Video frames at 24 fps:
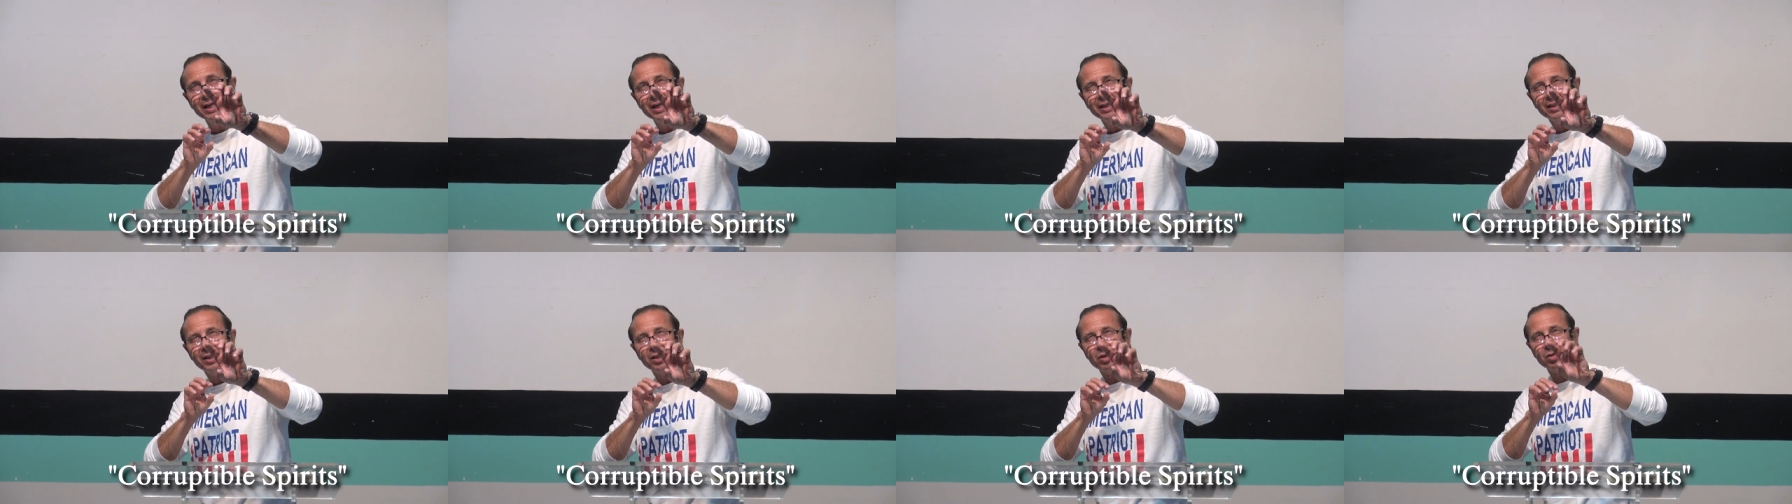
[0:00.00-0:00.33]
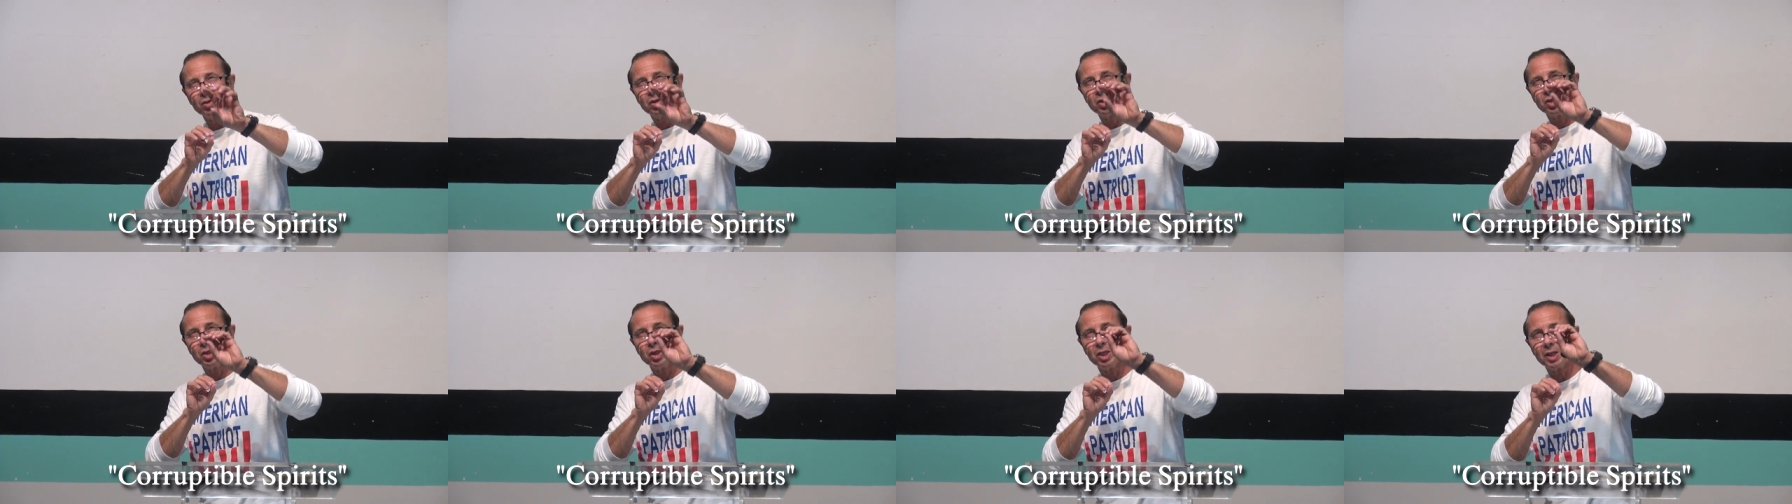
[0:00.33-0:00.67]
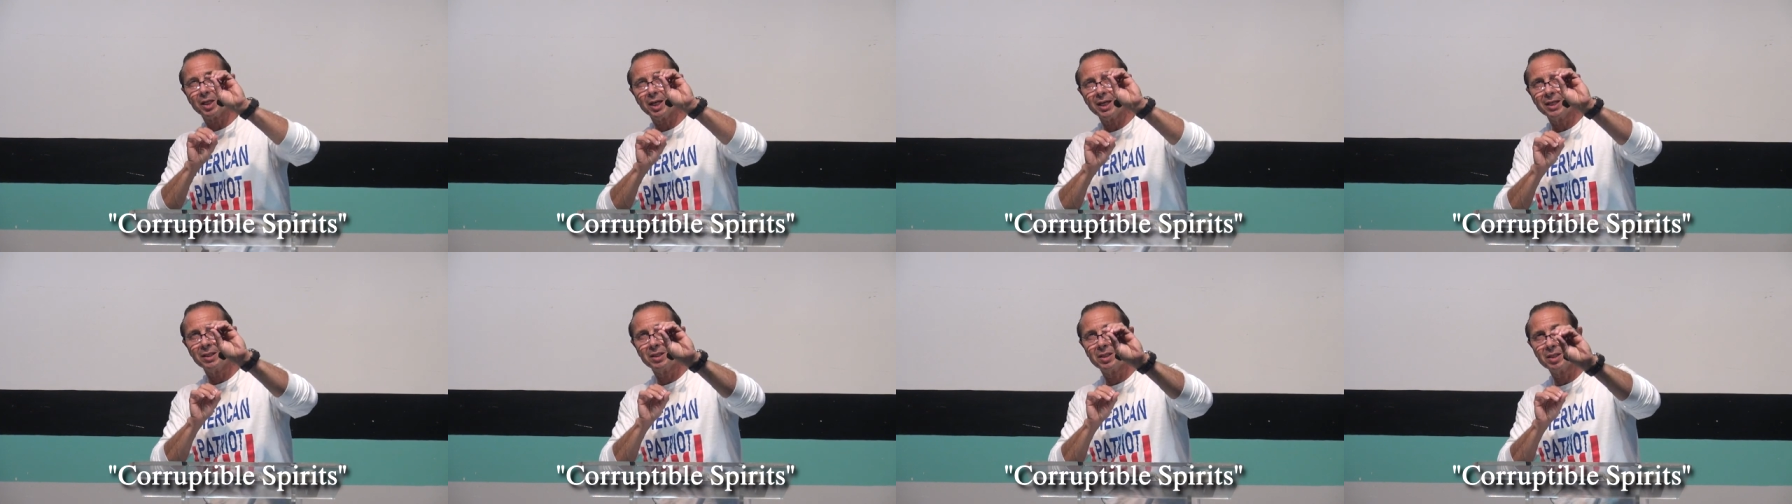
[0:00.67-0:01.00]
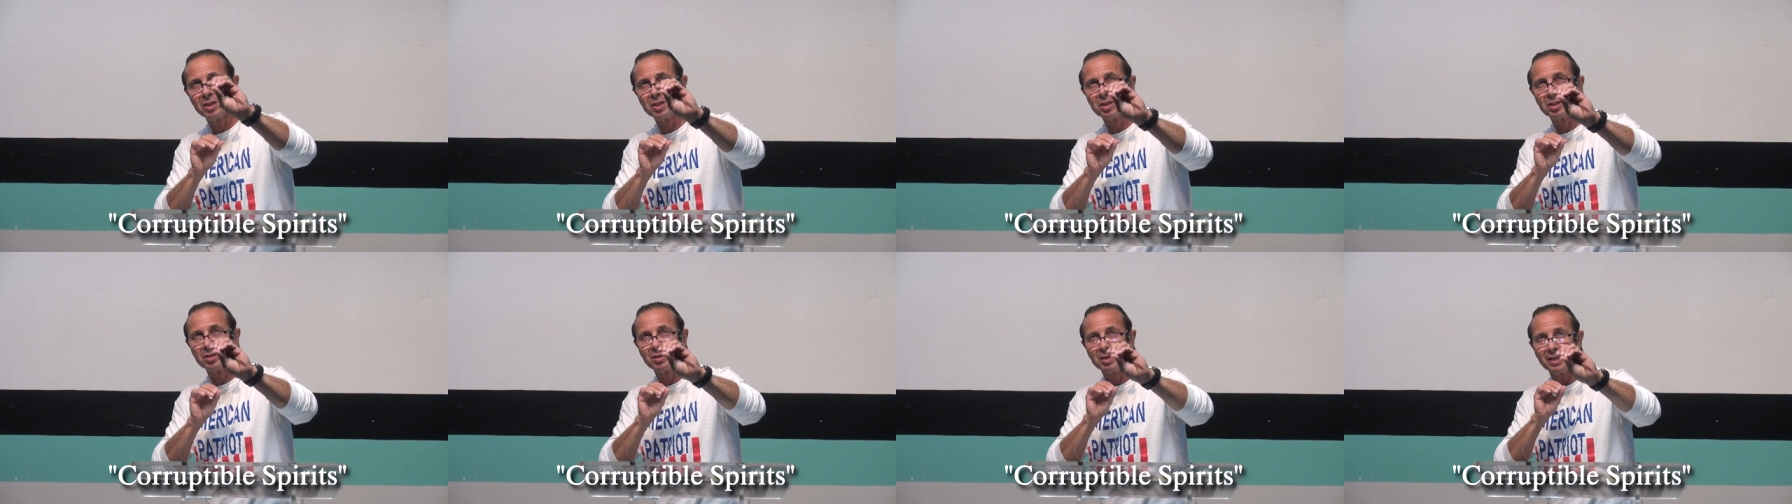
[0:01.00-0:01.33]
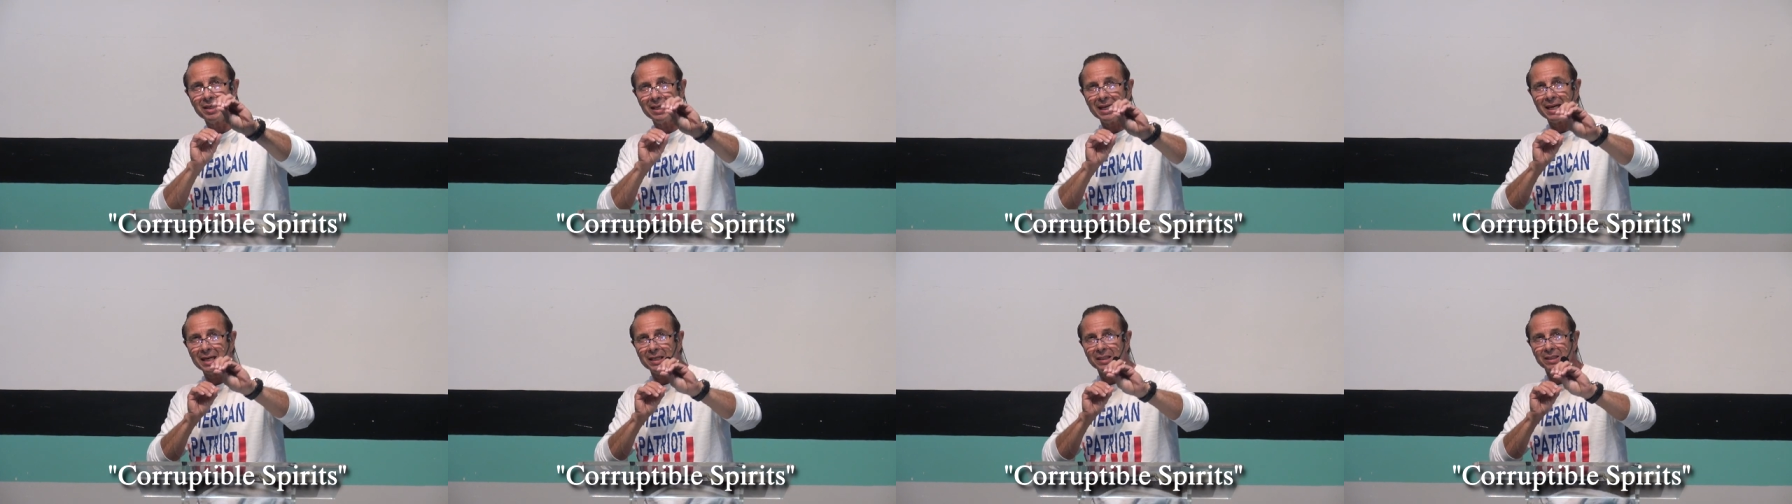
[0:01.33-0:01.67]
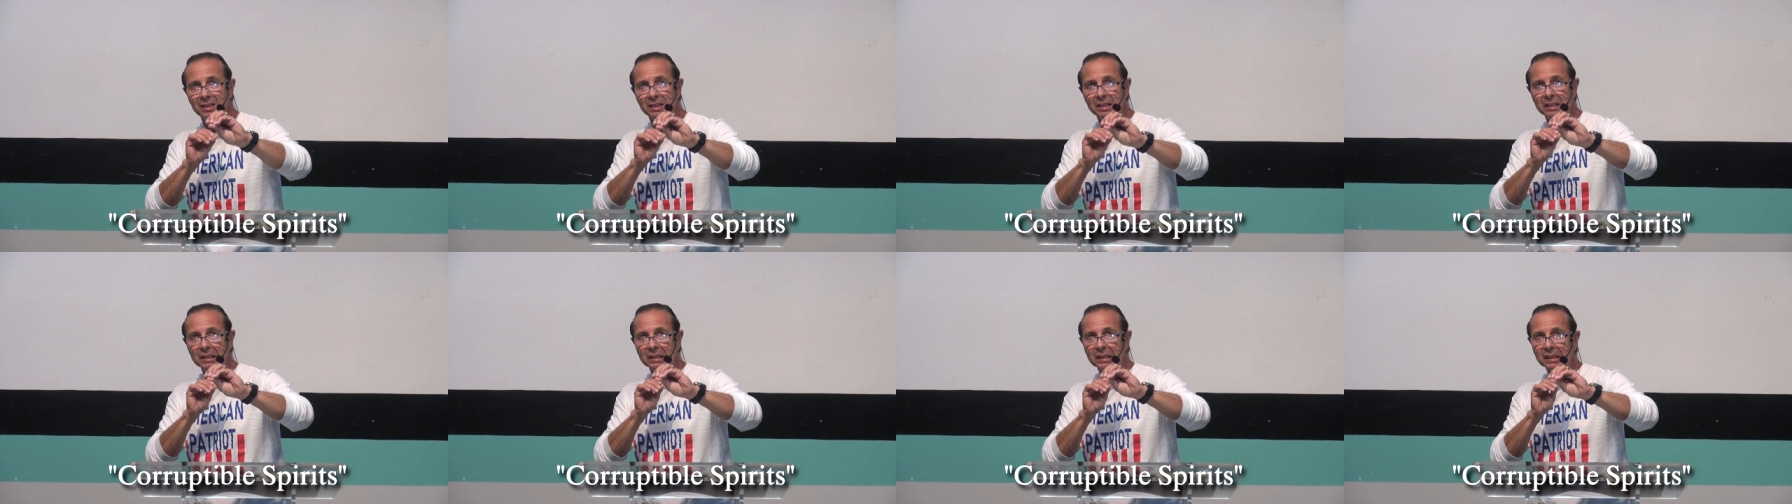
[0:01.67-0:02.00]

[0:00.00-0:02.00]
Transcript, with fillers: Then there's a slight disconnect.